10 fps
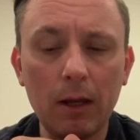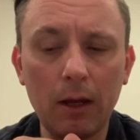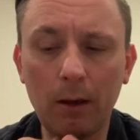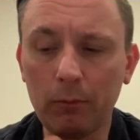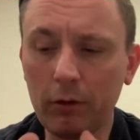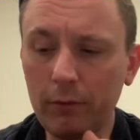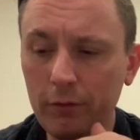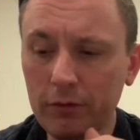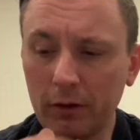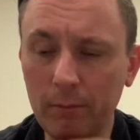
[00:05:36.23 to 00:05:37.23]
I'm looking
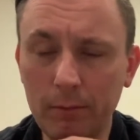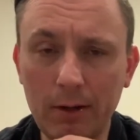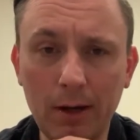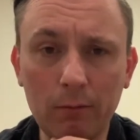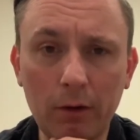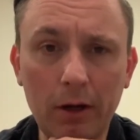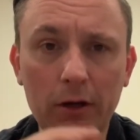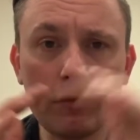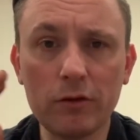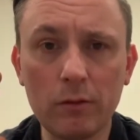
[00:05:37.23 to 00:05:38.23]
for something
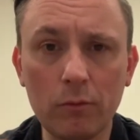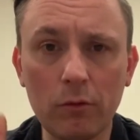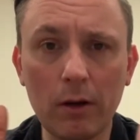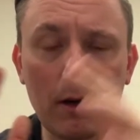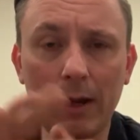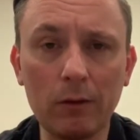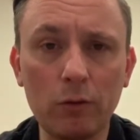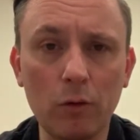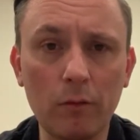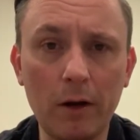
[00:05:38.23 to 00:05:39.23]
downrange. We're on an
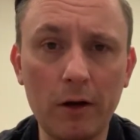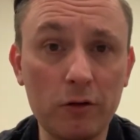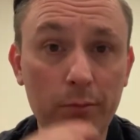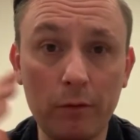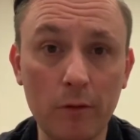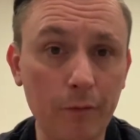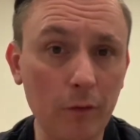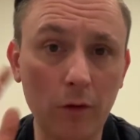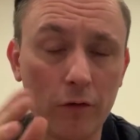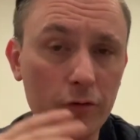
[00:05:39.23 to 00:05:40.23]
outdoor range,
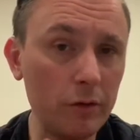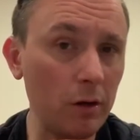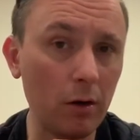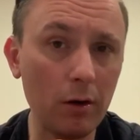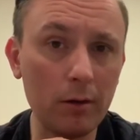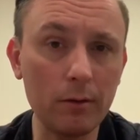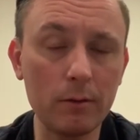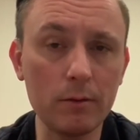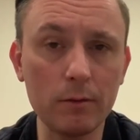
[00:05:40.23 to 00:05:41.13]
beautiful 100-yard